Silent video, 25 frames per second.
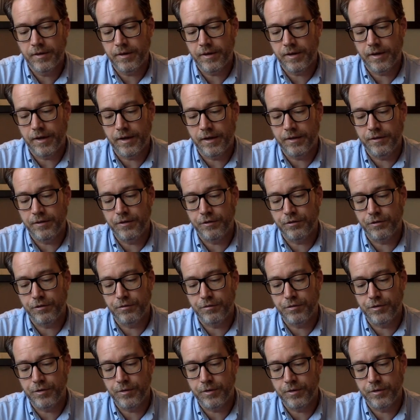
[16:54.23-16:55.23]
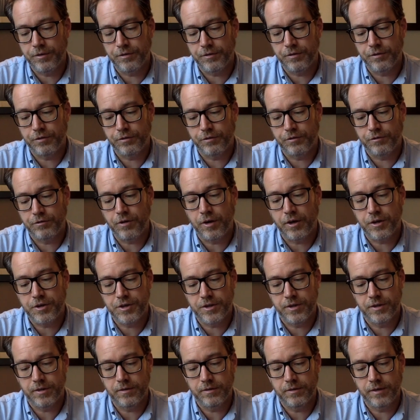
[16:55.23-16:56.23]
uh, and these are viewed as
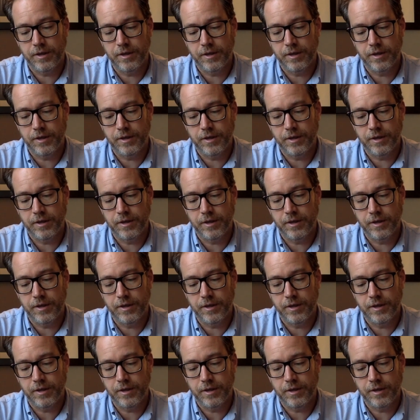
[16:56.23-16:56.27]
destruction.